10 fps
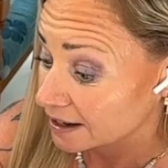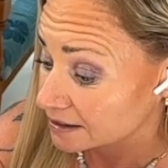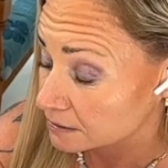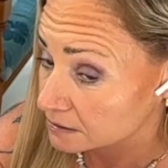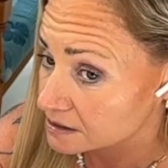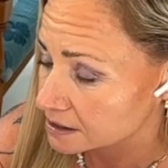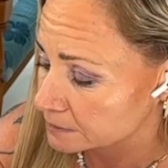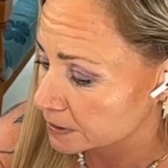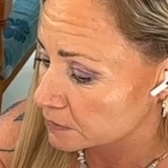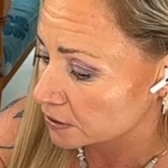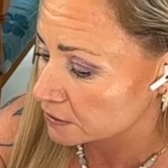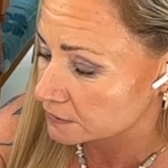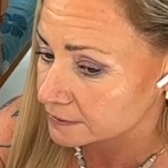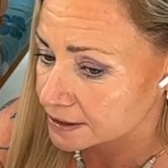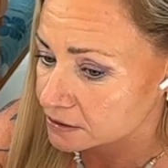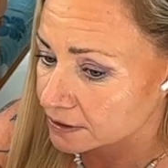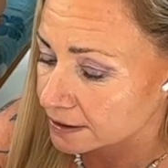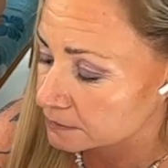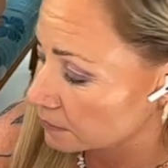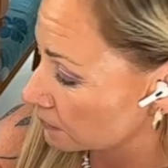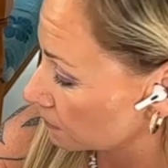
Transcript: And it will still be Mercury retrograde